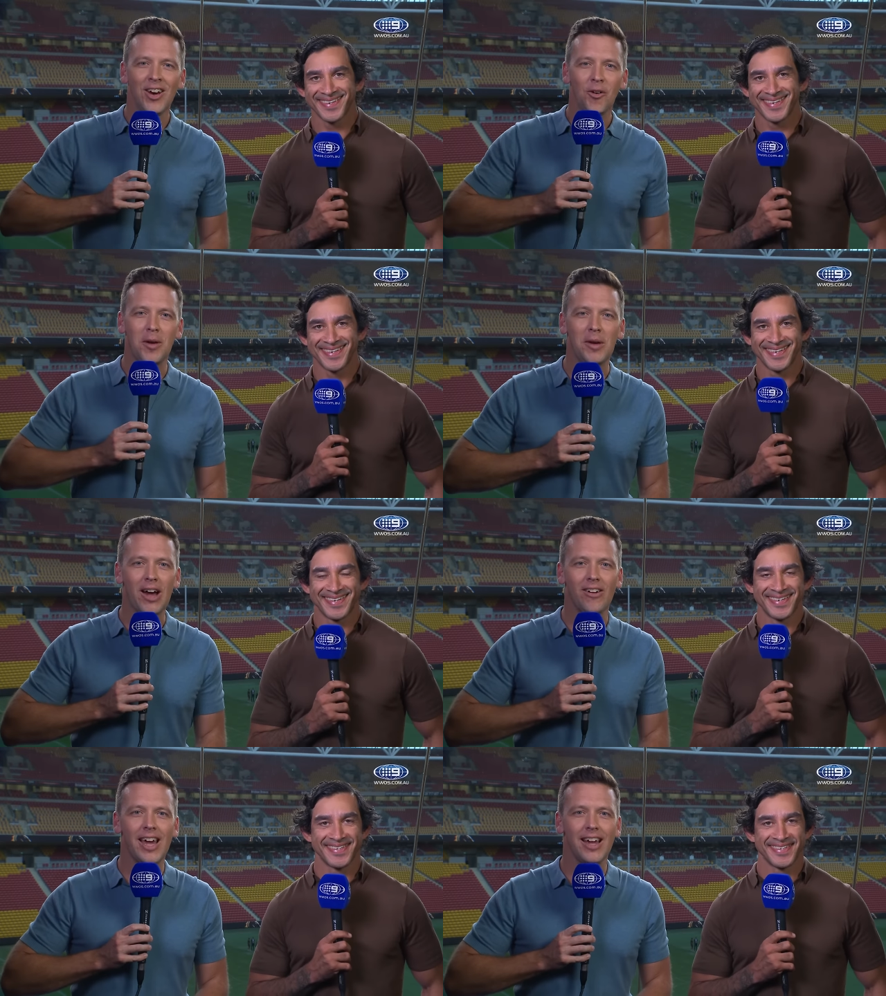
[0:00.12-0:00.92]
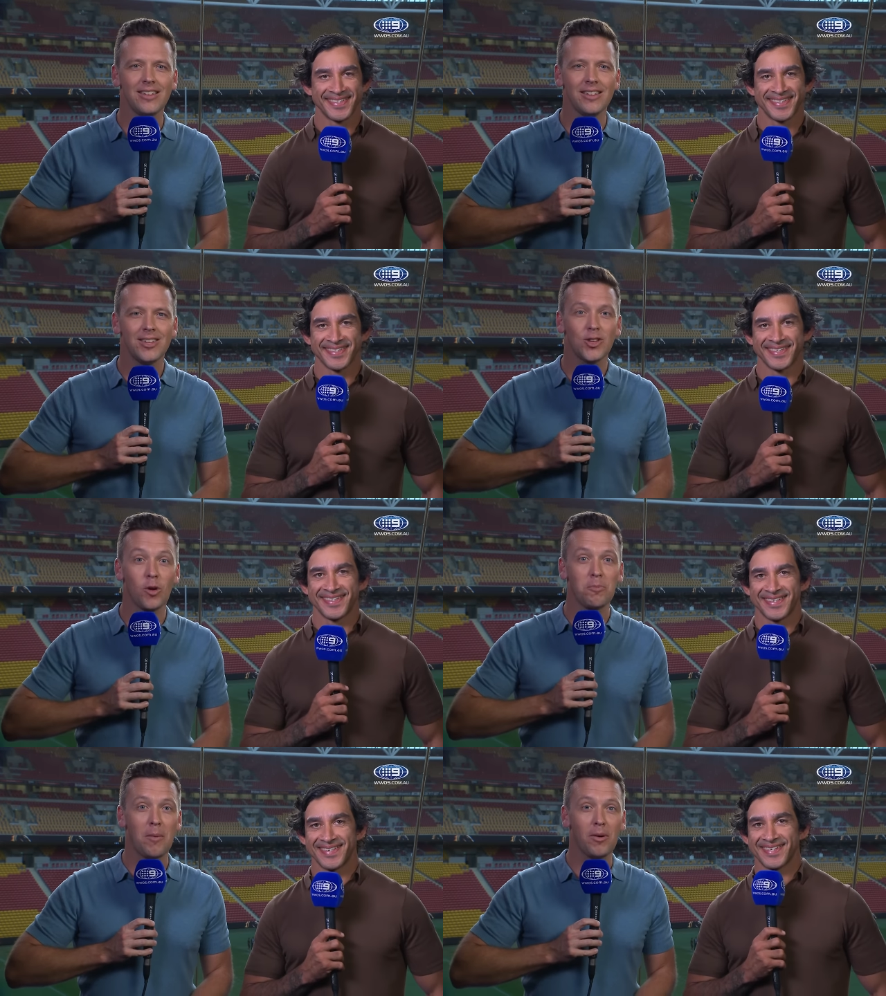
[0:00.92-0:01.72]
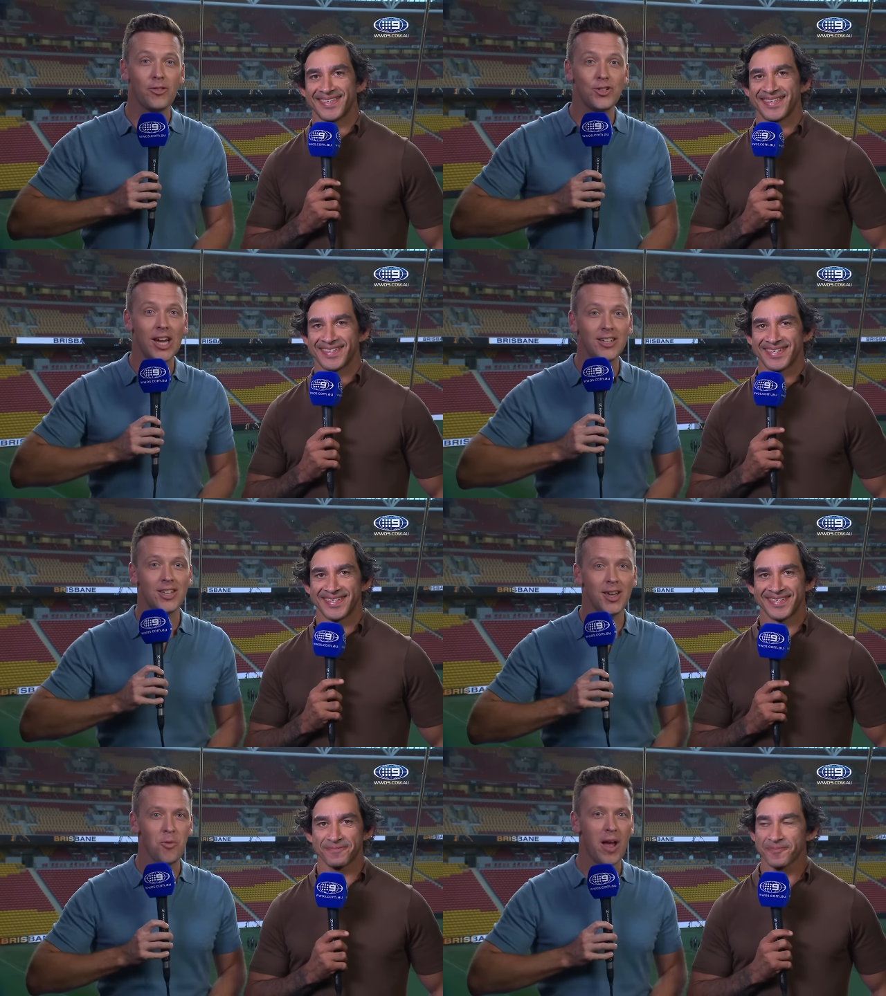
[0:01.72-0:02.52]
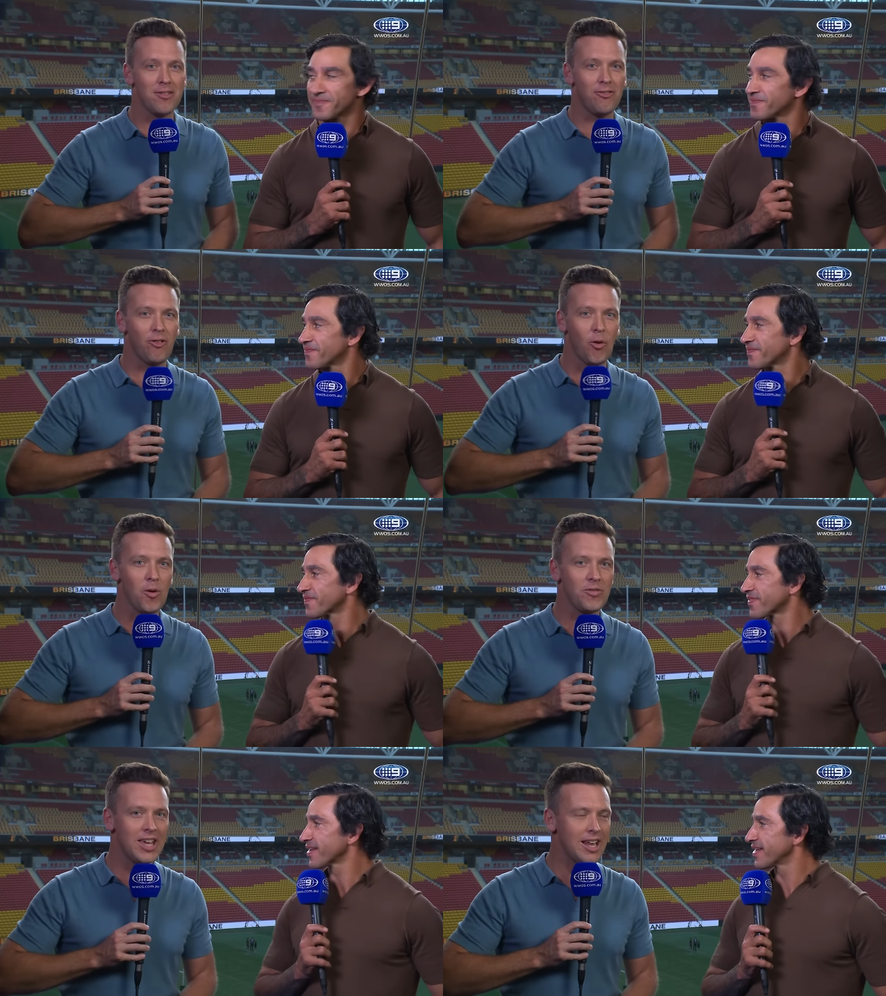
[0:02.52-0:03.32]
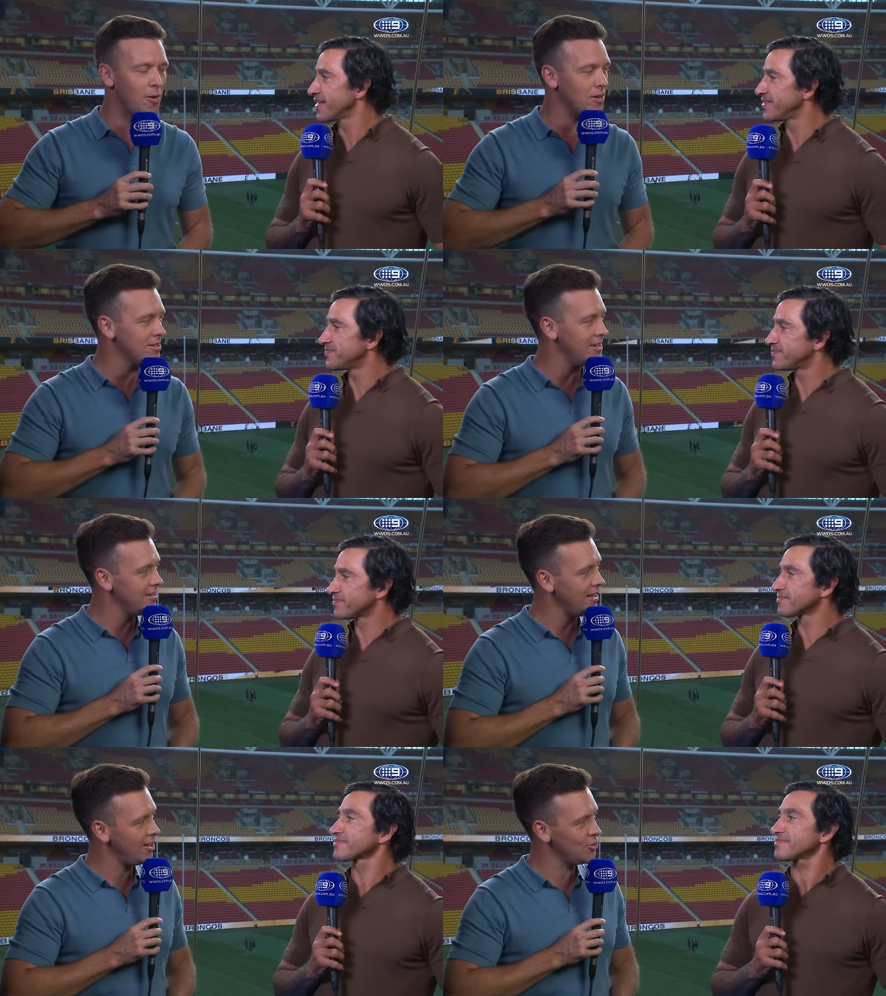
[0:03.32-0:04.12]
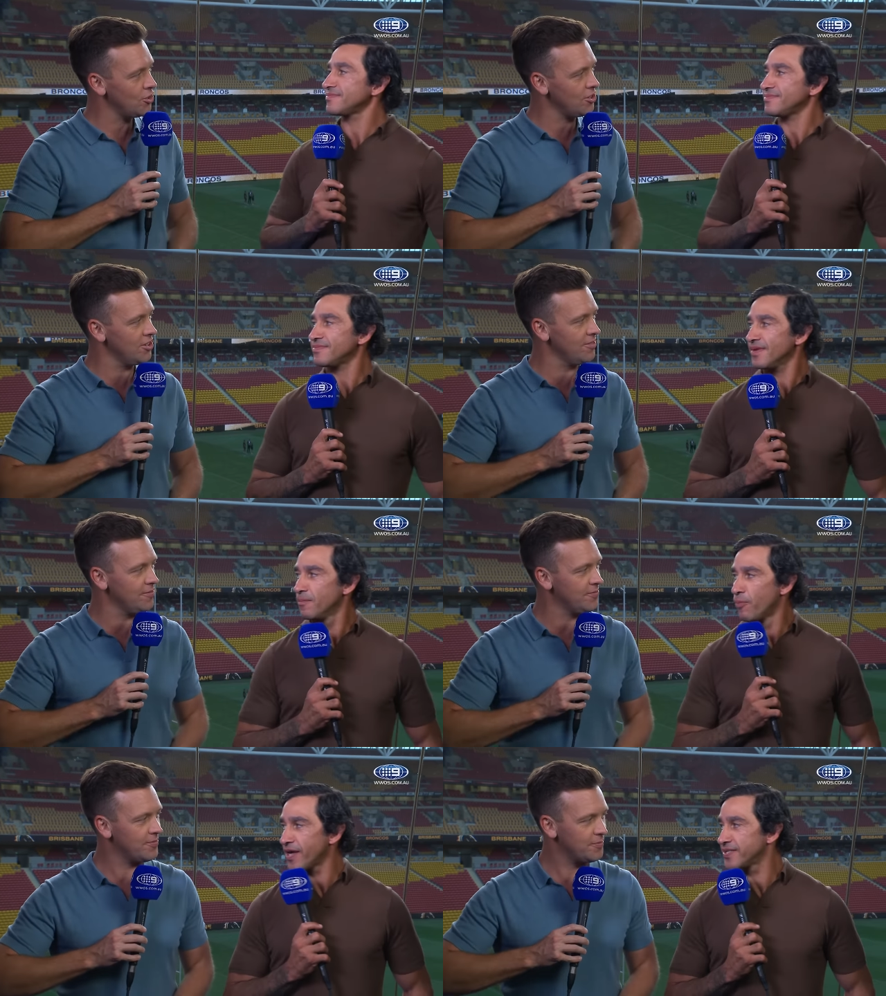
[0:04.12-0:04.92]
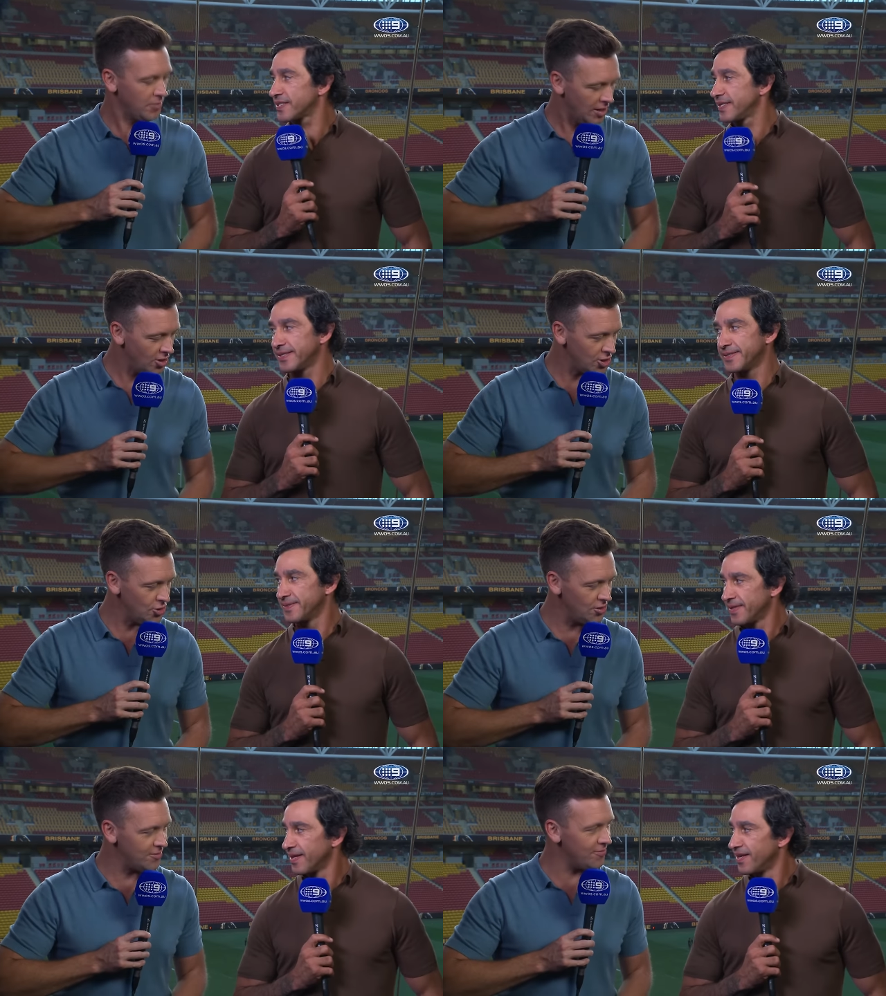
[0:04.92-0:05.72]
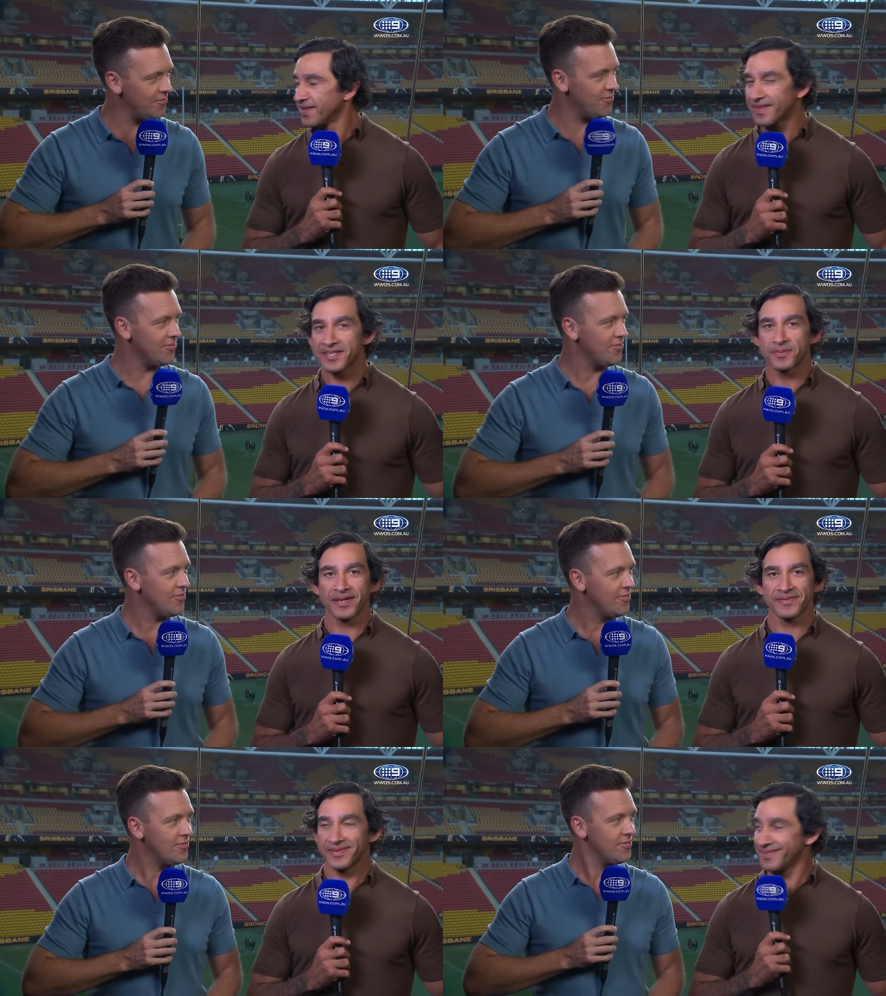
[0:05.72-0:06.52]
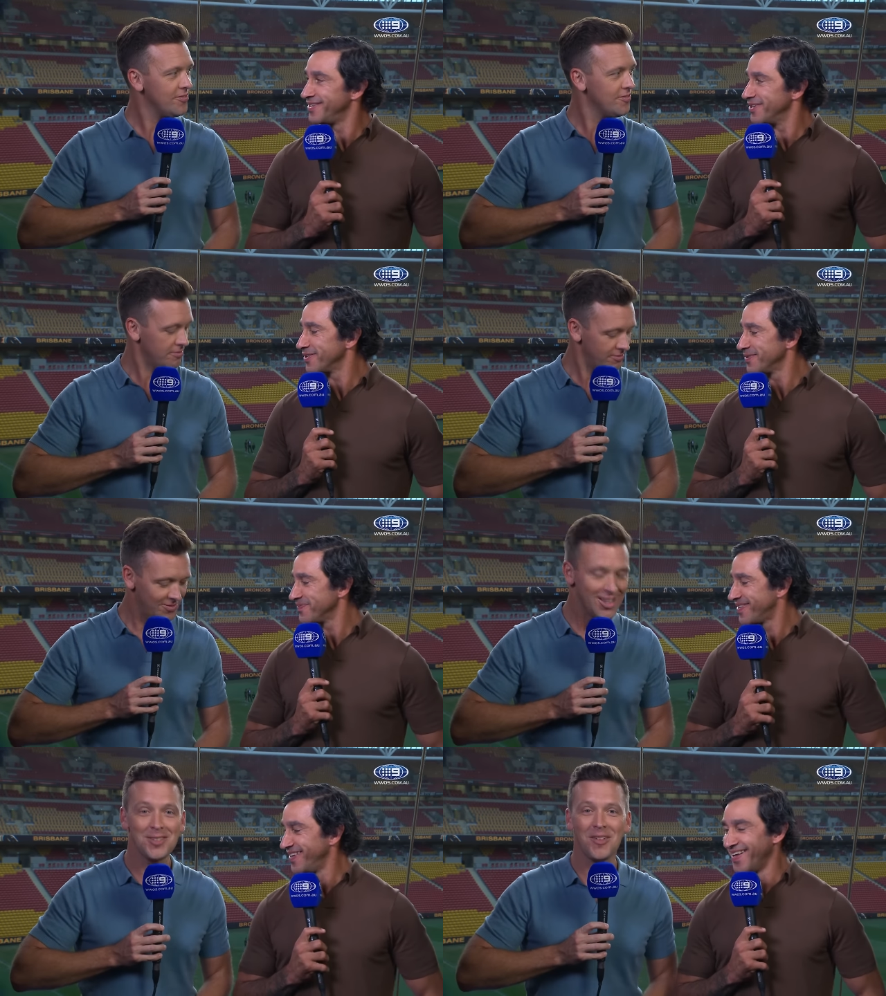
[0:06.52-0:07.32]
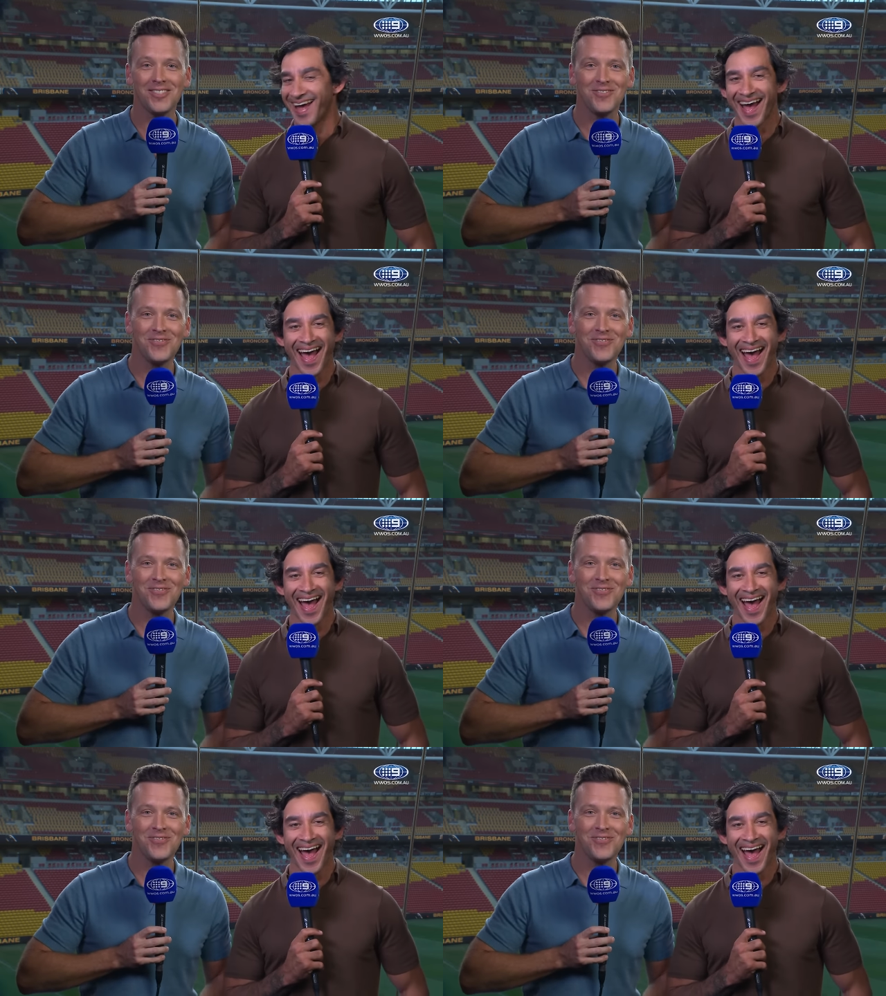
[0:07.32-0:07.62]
Speaker 1: Well, here we go again. Thought bubble for JT, round 4 of the NRL season. Hello, Johnathan. Brace. Nice shirt.
Speaker 2: Thanks, mate. You too. Thanks, mate.